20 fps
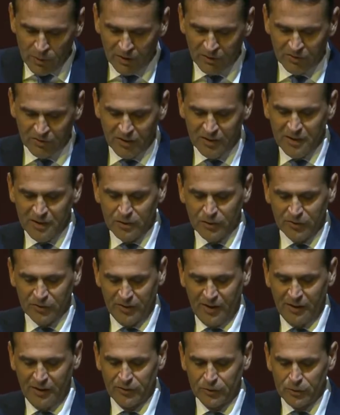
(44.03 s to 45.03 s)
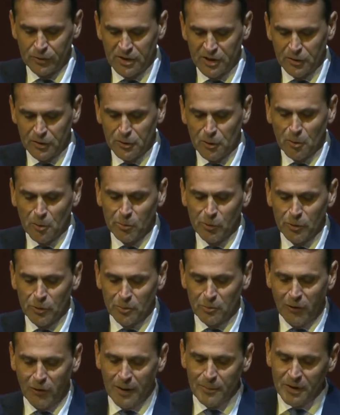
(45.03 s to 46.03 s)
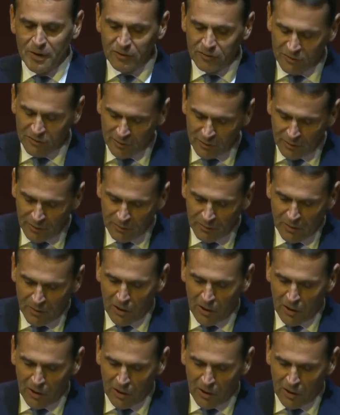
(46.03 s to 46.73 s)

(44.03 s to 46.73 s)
extend our thanks to the Honorable Prime Minister